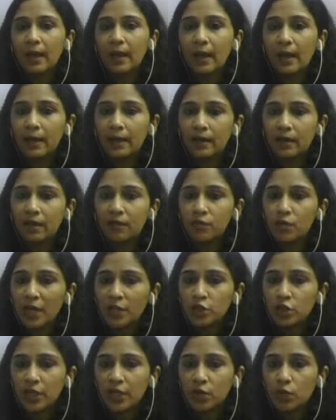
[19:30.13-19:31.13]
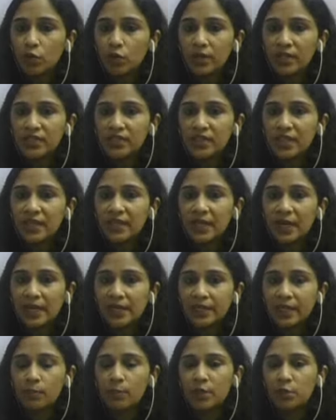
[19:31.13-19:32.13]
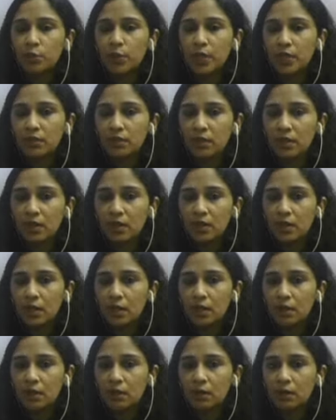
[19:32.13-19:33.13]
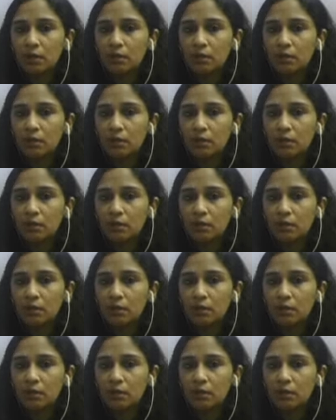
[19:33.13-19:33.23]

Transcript: And if you actually notice the delta between the